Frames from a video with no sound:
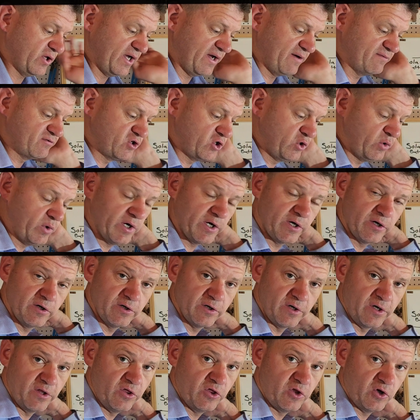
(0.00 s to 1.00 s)
of
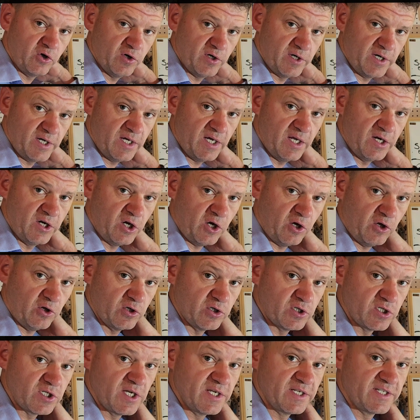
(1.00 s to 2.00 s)

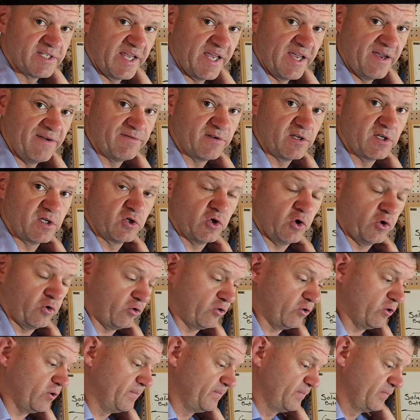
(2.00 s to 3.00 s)
$230 saved
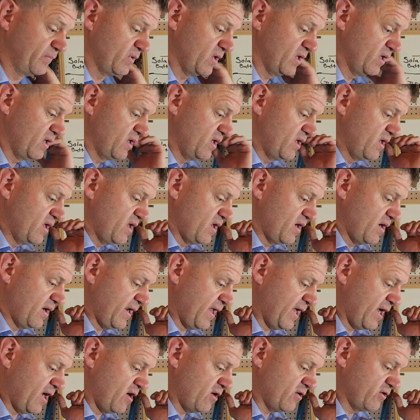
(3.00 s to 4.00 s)
total.
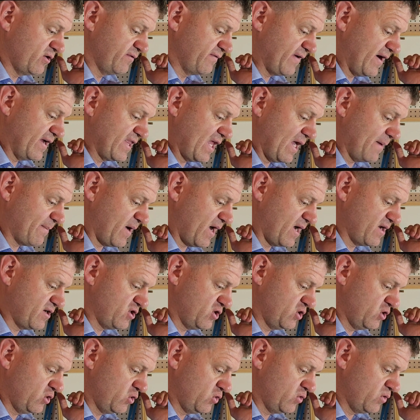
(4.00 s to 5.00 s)
Now divide that by
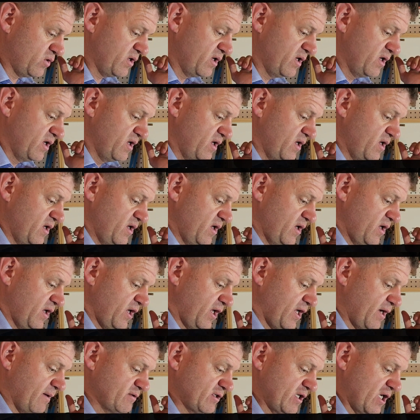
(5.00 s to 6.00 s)
two,
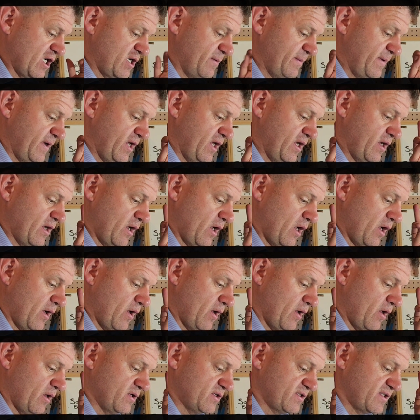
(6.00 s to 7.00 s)
it comes out to be
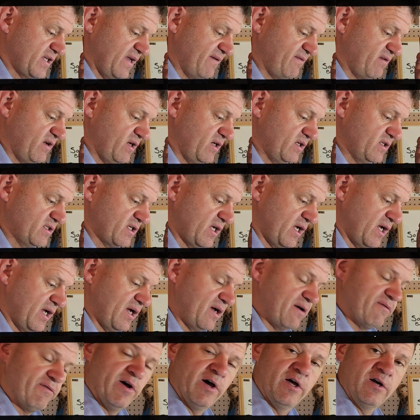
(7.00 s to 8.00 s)
savings
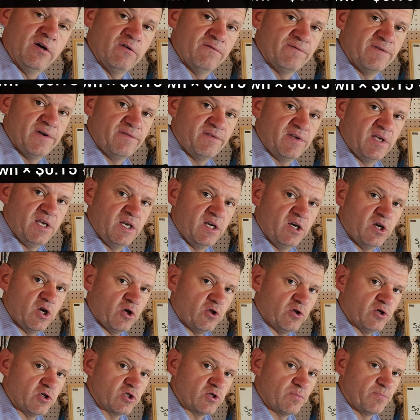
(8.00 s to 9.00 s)
of
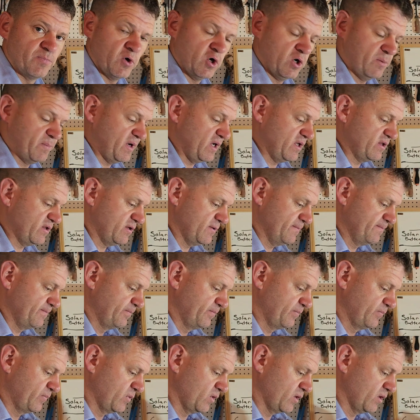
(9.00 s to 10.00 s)
$115 per month.
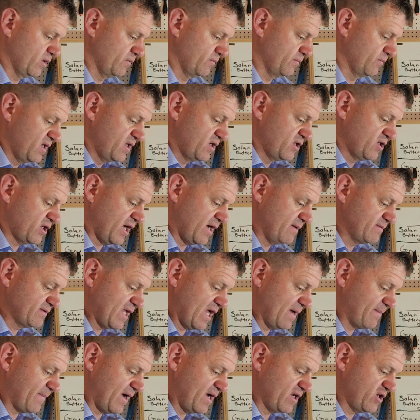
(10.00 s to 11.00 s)
Times
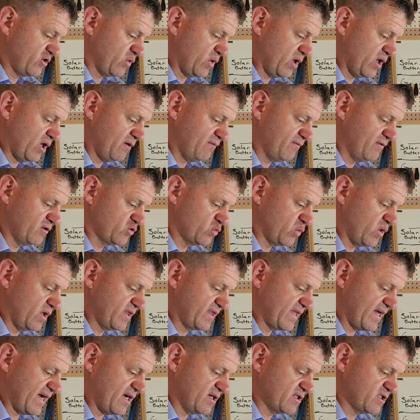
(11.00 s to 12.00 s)
that by 12, it's
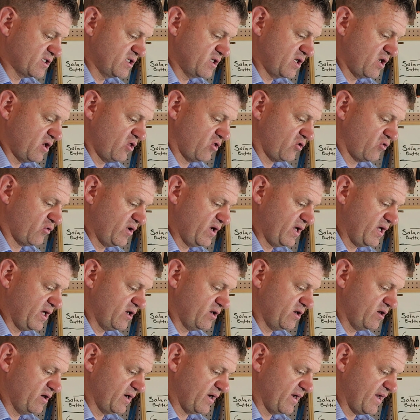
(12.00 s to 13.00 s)

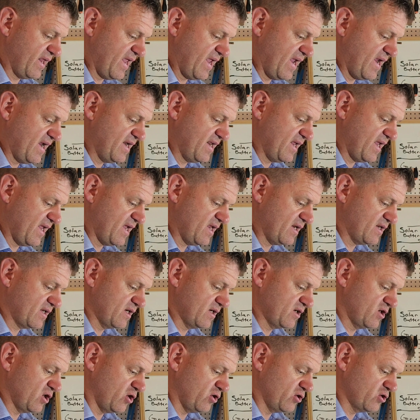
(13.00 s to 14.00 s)

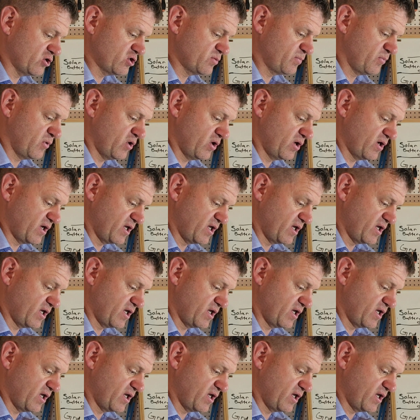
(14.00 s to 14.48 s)
$1,388 per